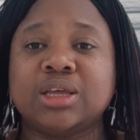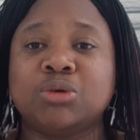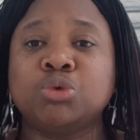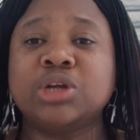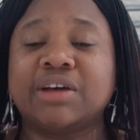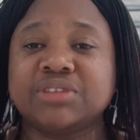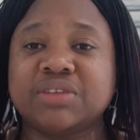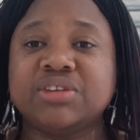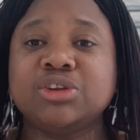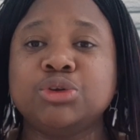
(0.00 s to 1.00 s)
would have
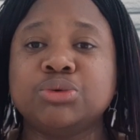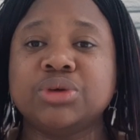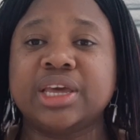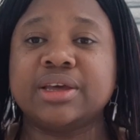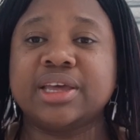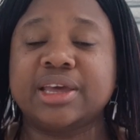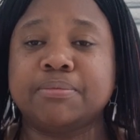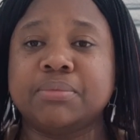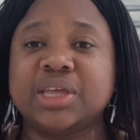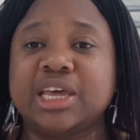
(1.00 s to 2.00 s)
given you
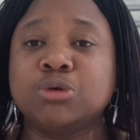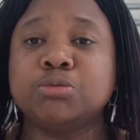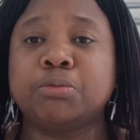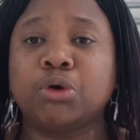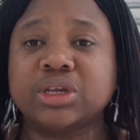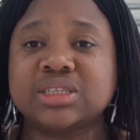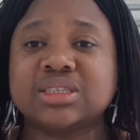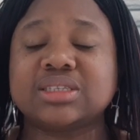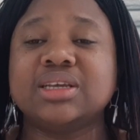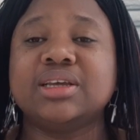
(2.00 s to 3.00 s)
a good
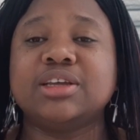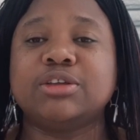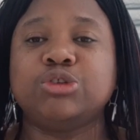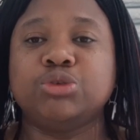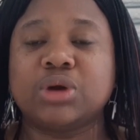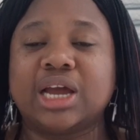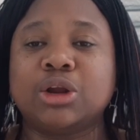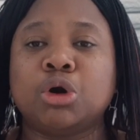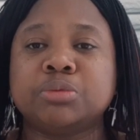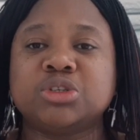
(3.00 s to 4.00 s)
point, you
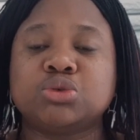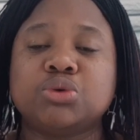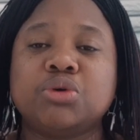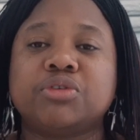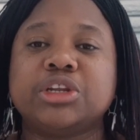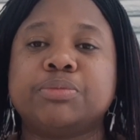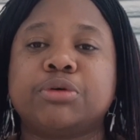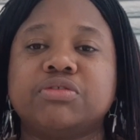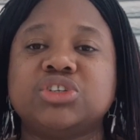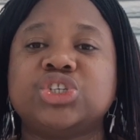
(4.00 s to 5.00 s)
can opt to go for the
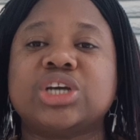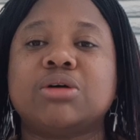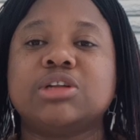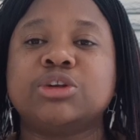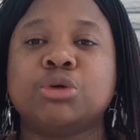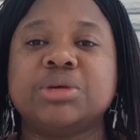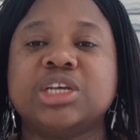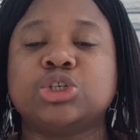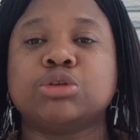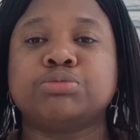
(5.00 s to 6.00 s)
Provincial
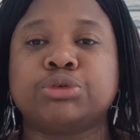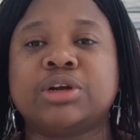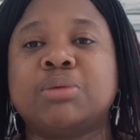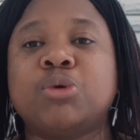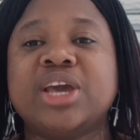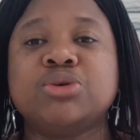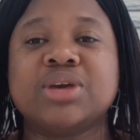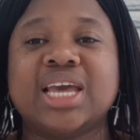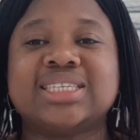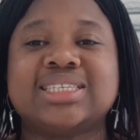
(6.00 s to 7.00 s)
Nomination Program, where you
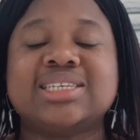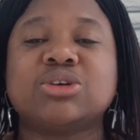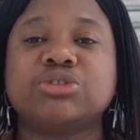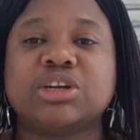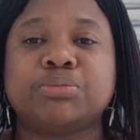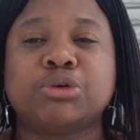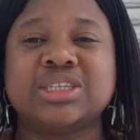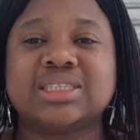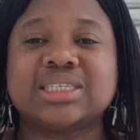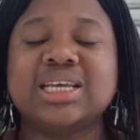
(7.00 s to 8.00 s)
get 600
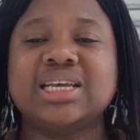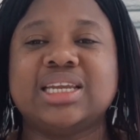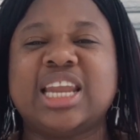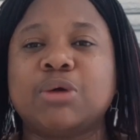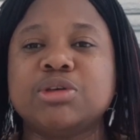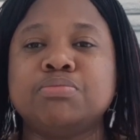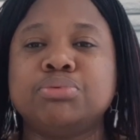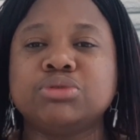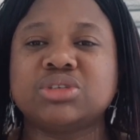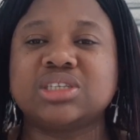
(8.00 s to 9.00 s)
points that will
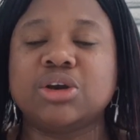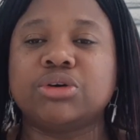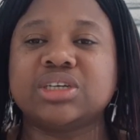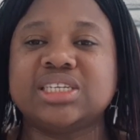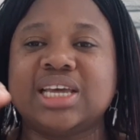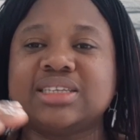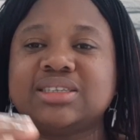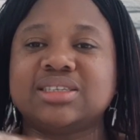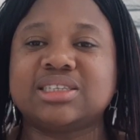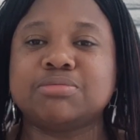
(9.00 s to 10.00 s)
boost the already
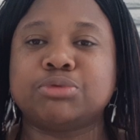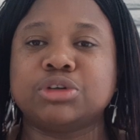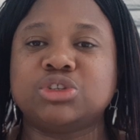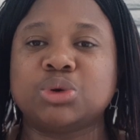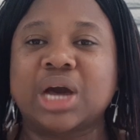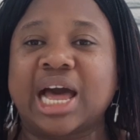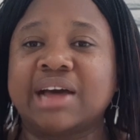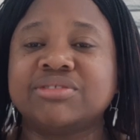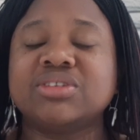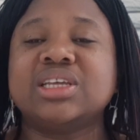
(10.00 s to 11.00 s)
existing points you
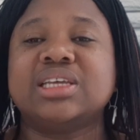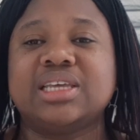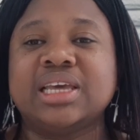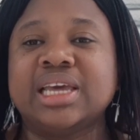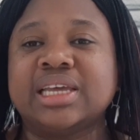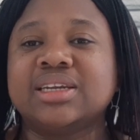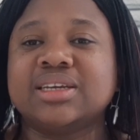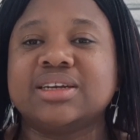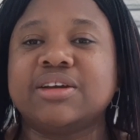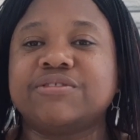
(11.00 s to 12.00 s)
have
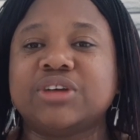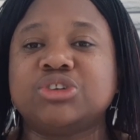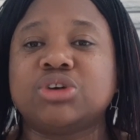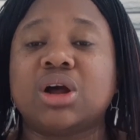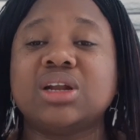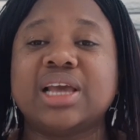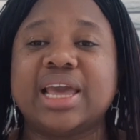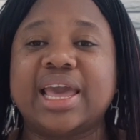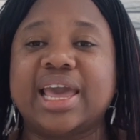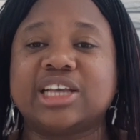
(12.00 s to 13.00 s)
in the Federal
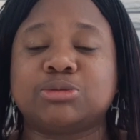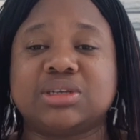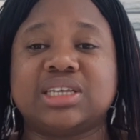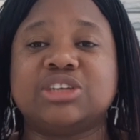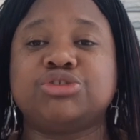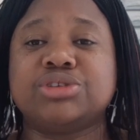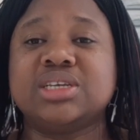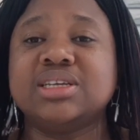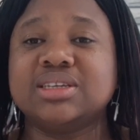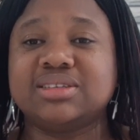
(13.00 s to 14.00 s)
Express
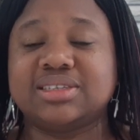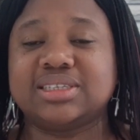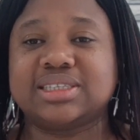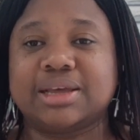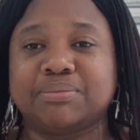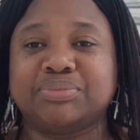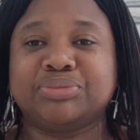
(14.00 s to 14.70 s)
Entry system.